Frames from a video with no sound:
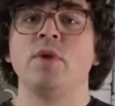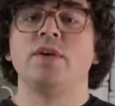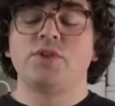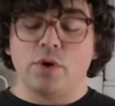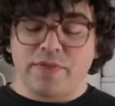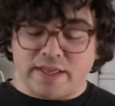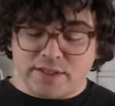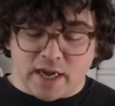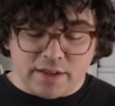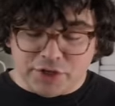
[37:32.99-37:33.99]
So that's
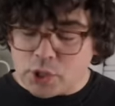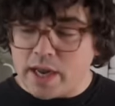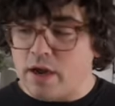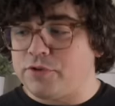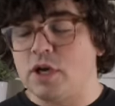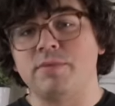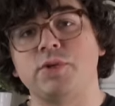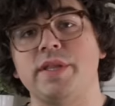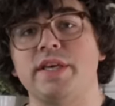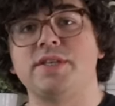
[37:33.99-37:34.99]
kind of the trade-off you get
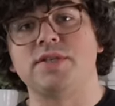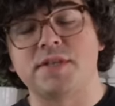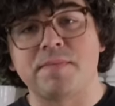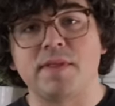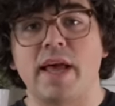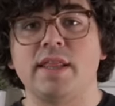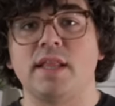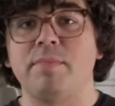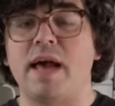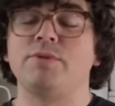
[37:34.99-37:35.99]
between this and something like the
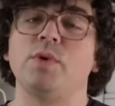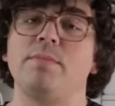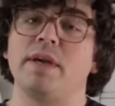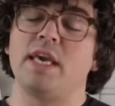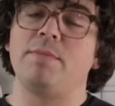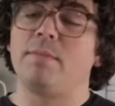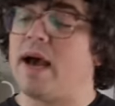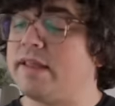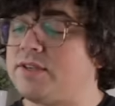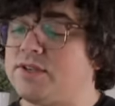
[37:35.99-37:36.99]
lab sweet. But keep in
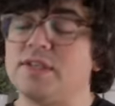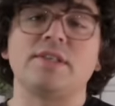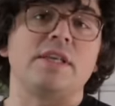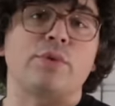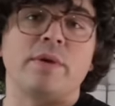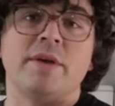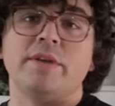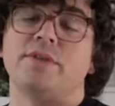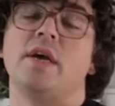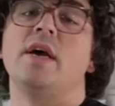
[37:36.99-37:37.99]
mind, this is 63
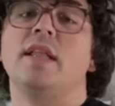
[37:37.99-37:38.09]
mils.